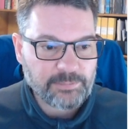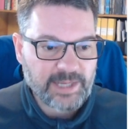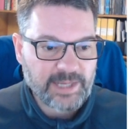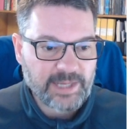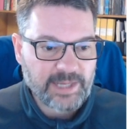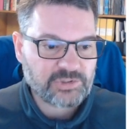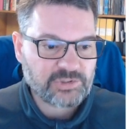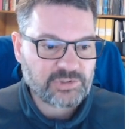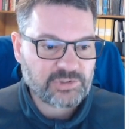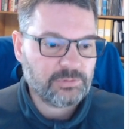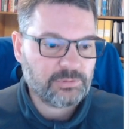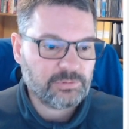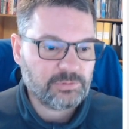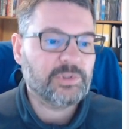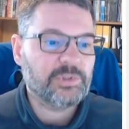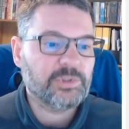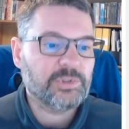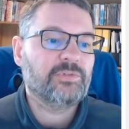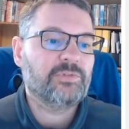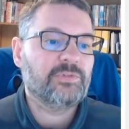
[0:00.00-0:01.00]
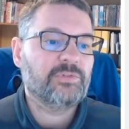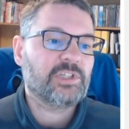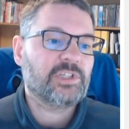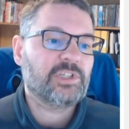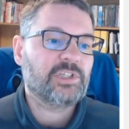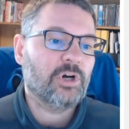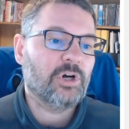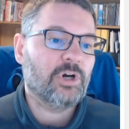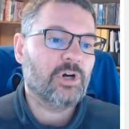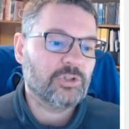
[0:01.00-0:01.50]
with the colors
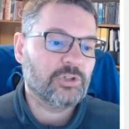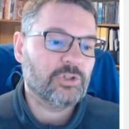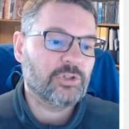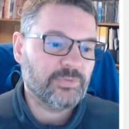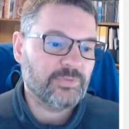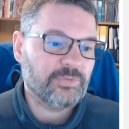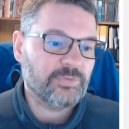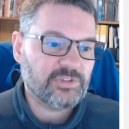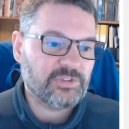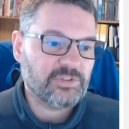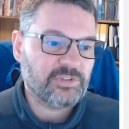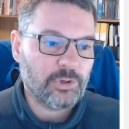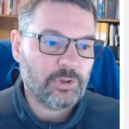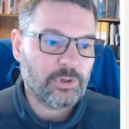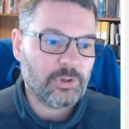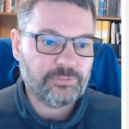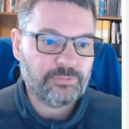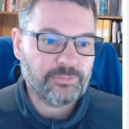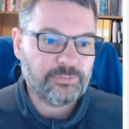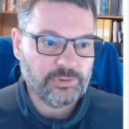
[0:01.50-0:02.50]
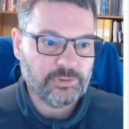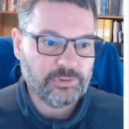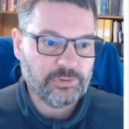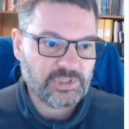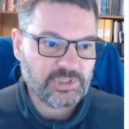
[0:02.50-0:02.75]
that Earth uses.